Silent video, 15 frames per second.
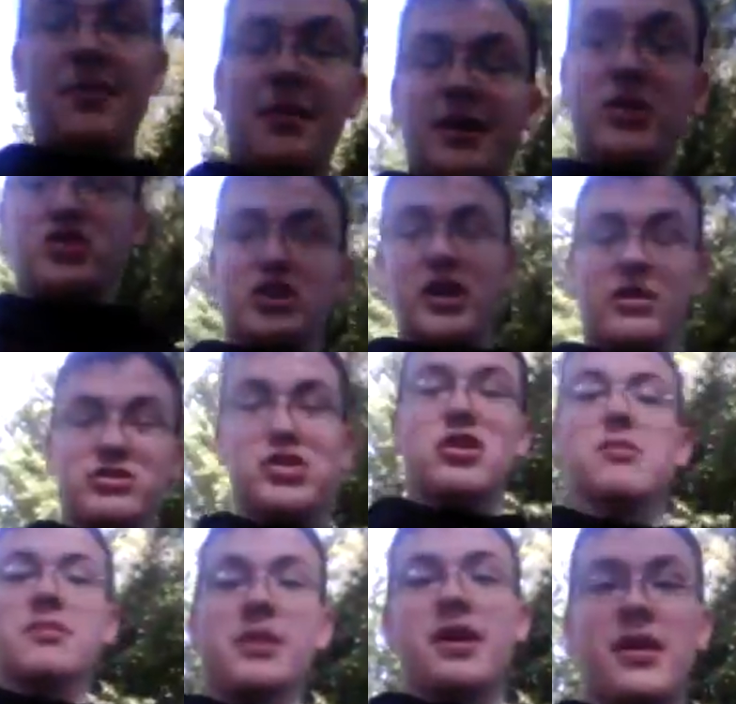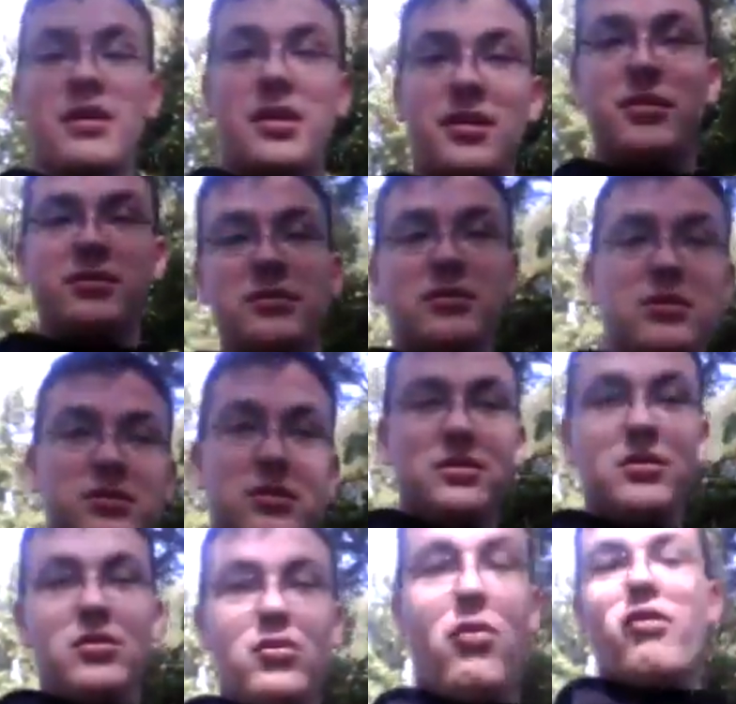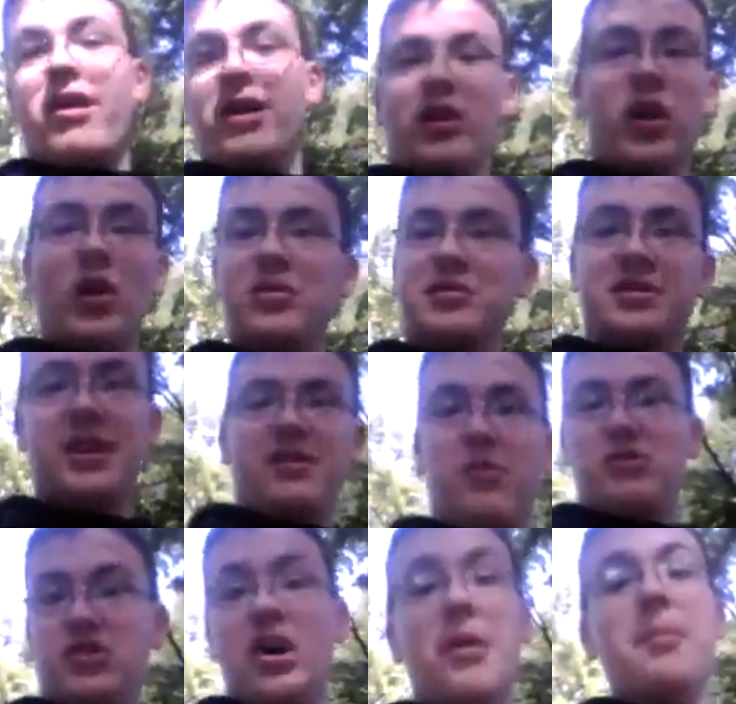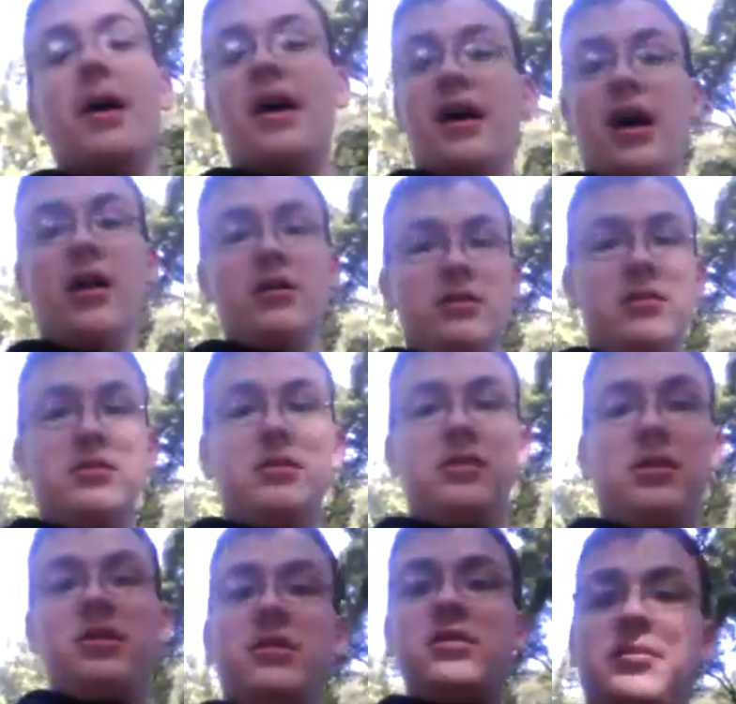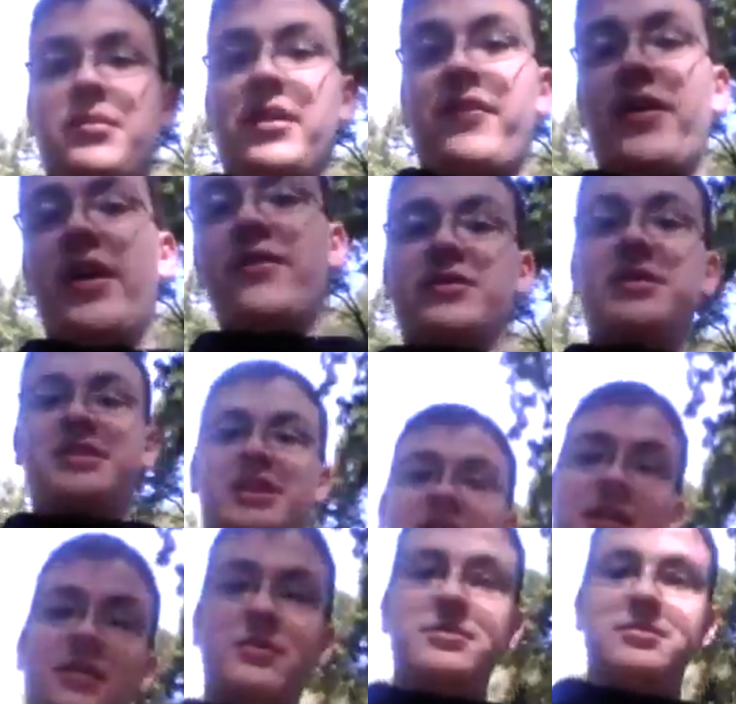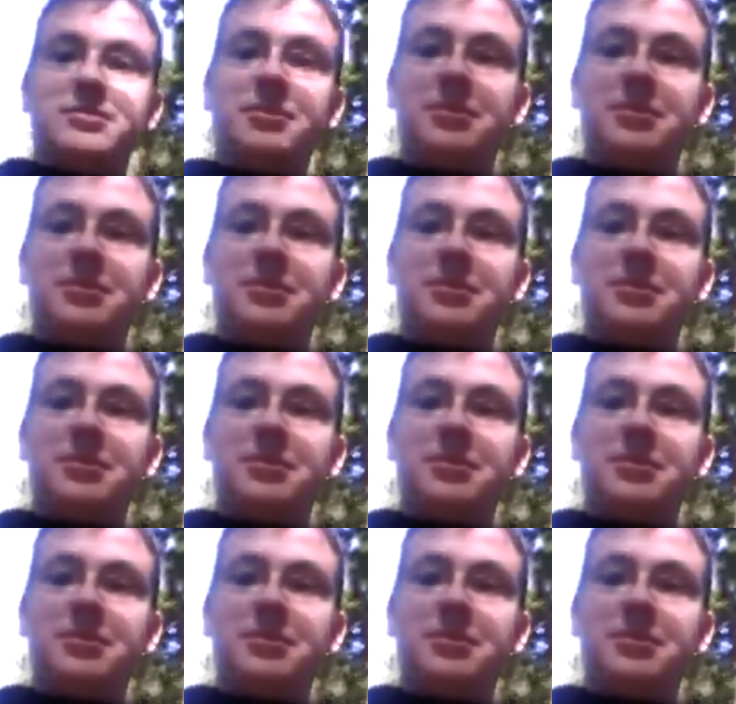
get my channel terminated, or I close it, which I'm not. If I ever did,